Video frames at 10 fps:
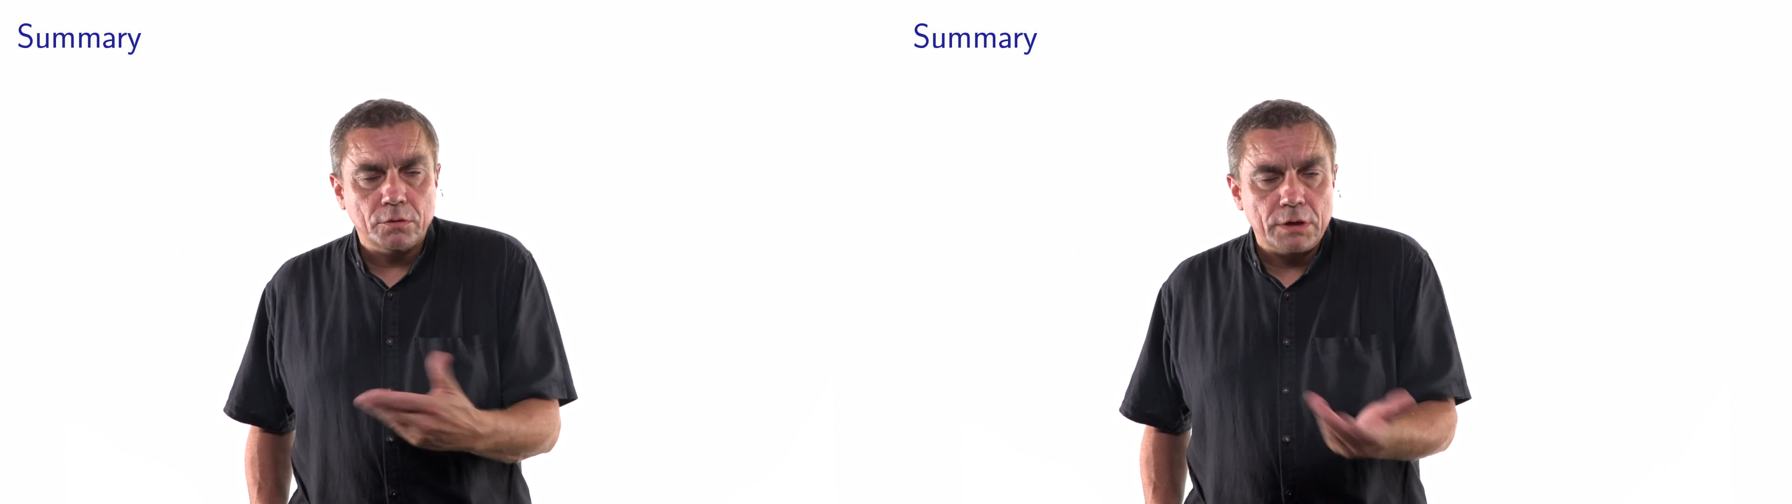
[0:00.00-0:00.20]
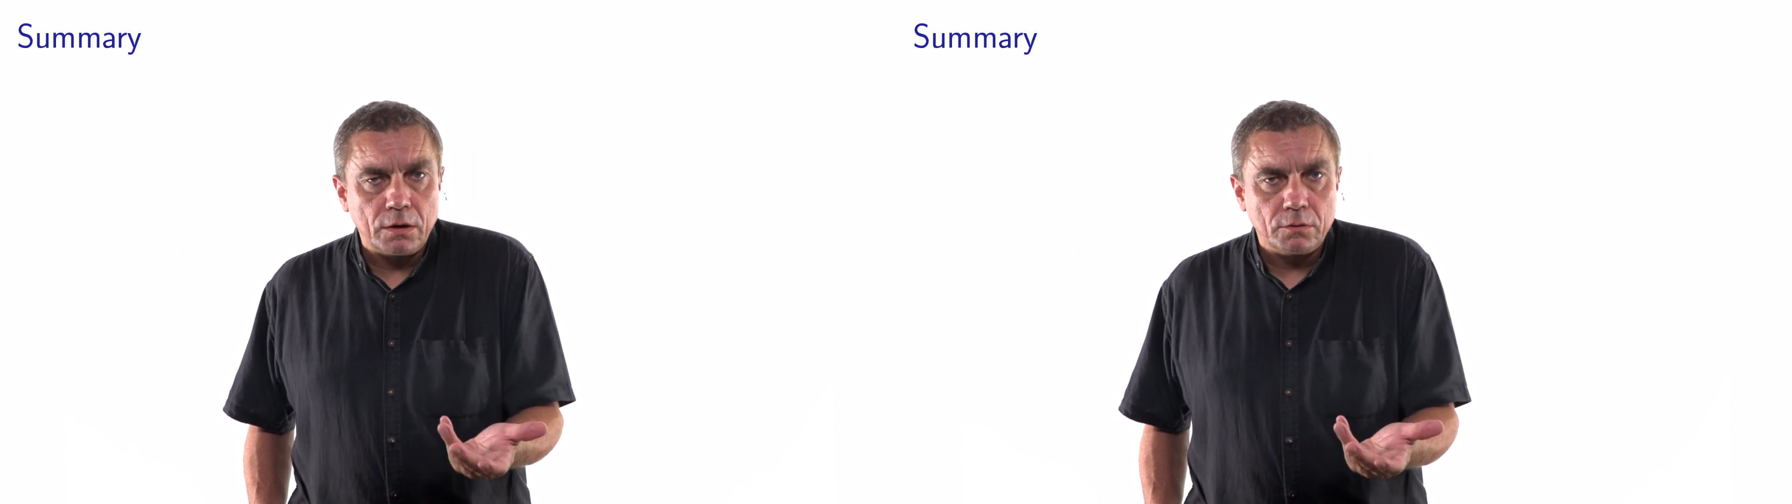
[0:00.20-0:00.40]

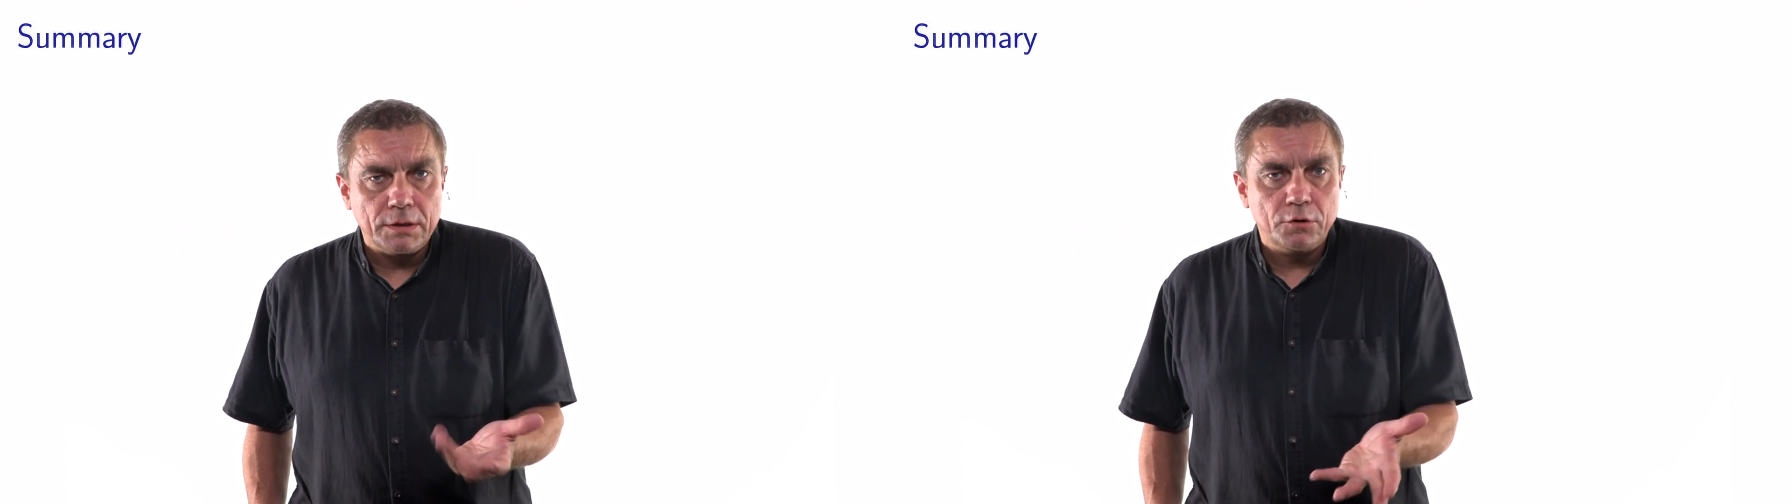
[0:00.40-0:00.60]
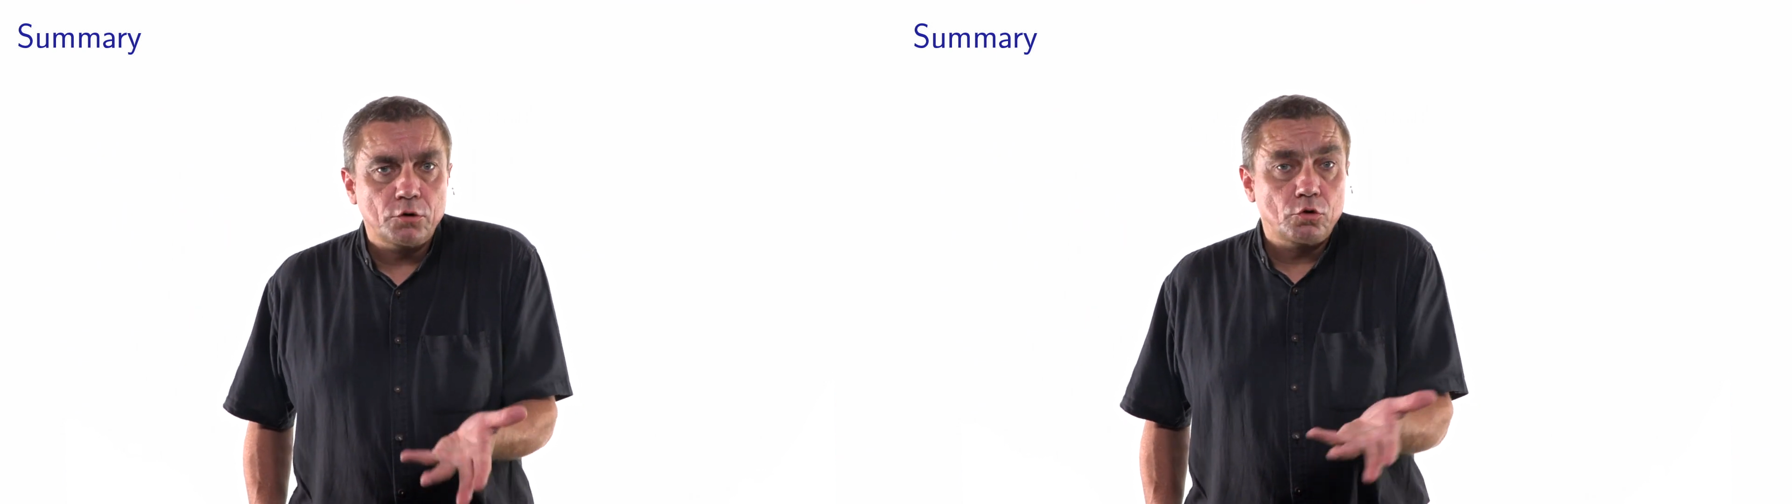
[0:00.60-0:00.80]
down
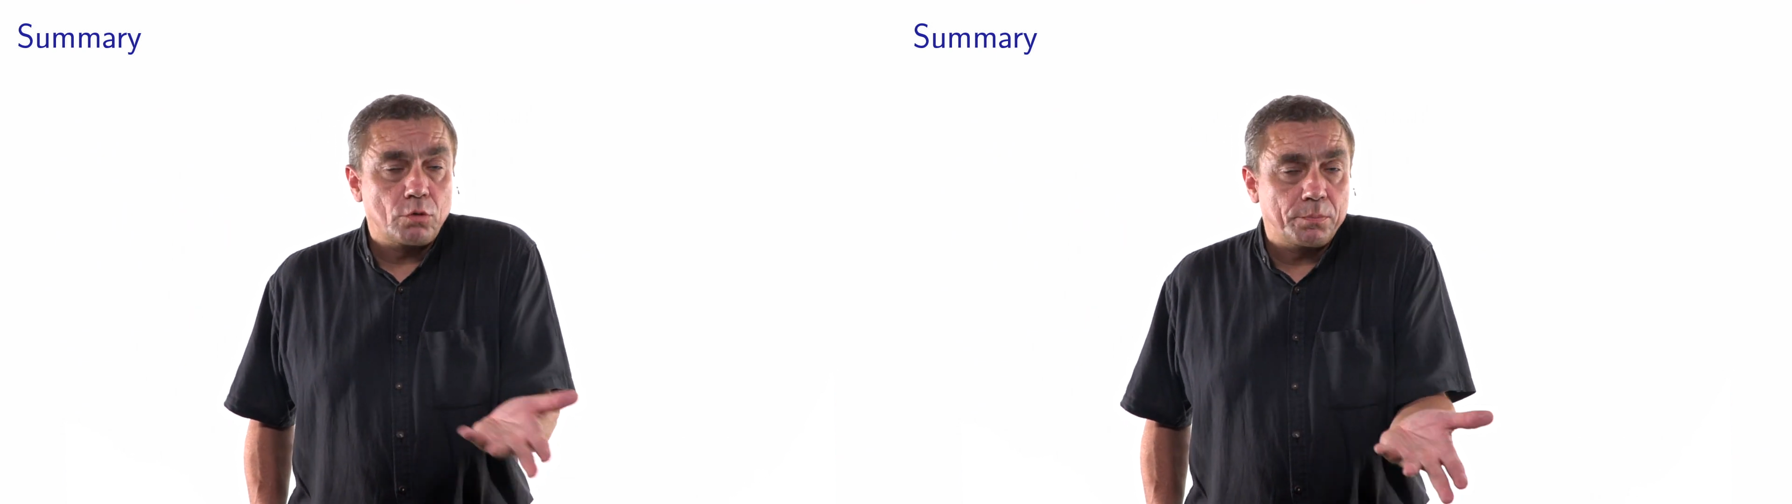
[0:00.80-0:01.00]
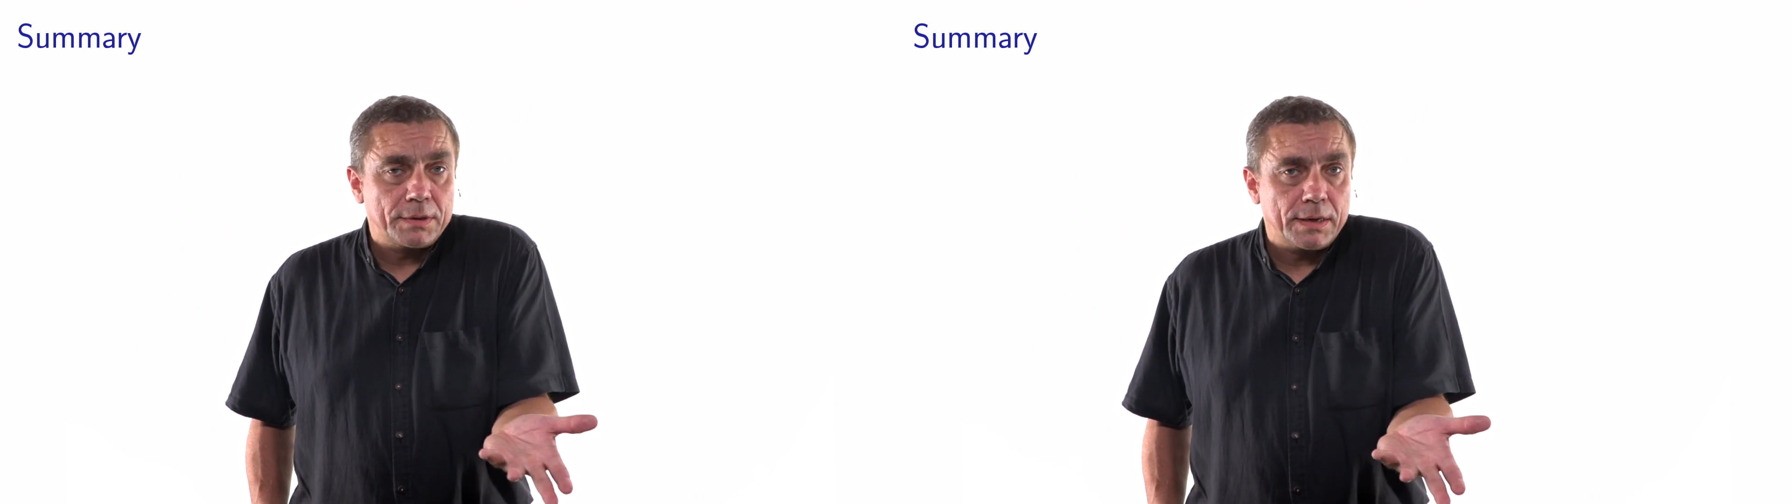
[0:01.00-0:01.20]
in order to
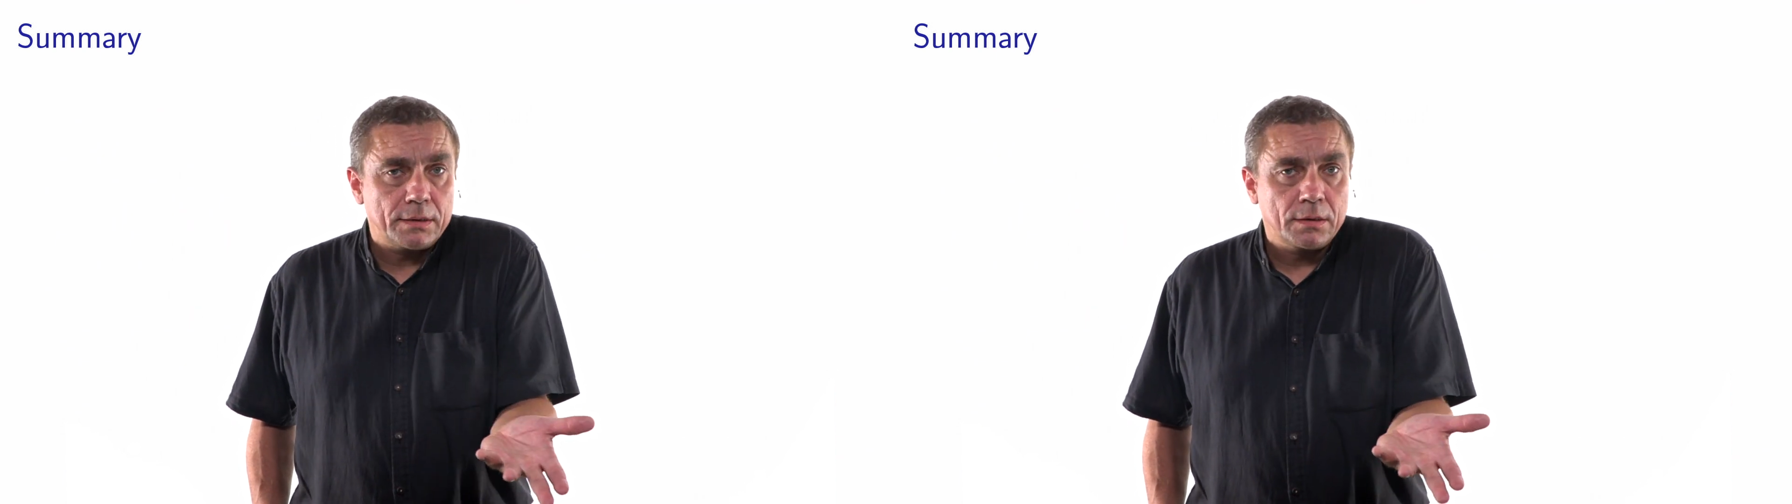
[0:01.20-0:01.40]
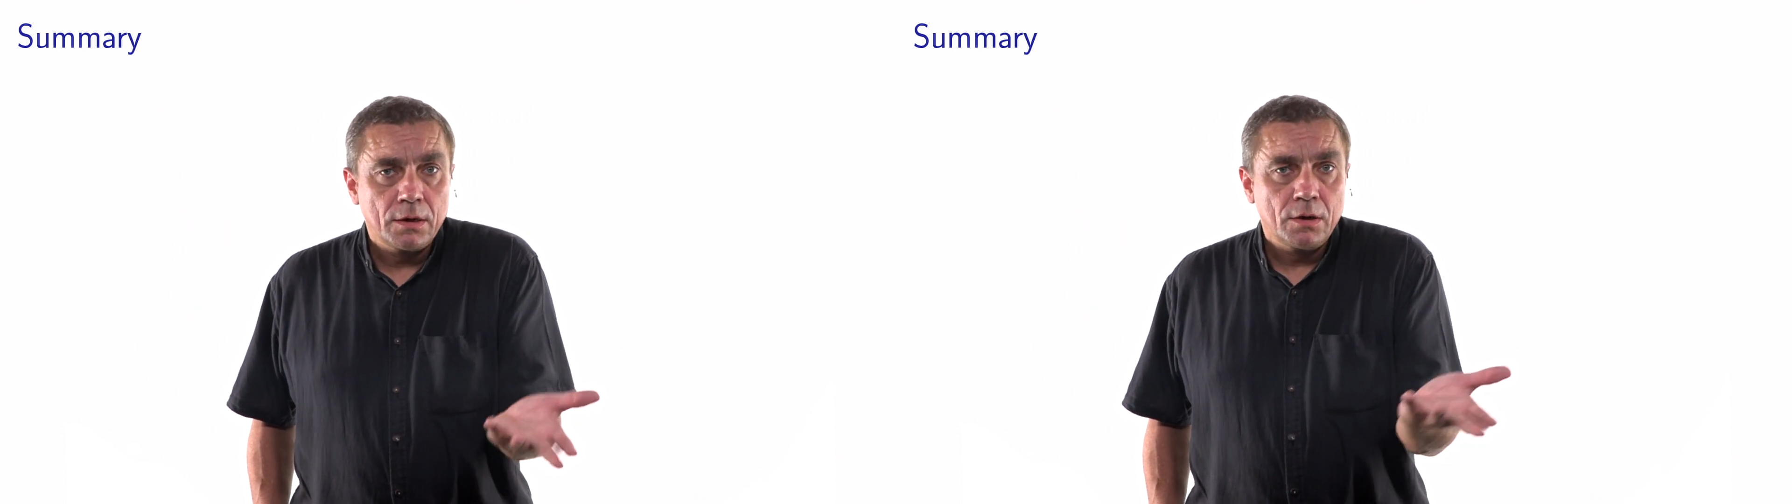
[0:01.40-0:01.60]
obtain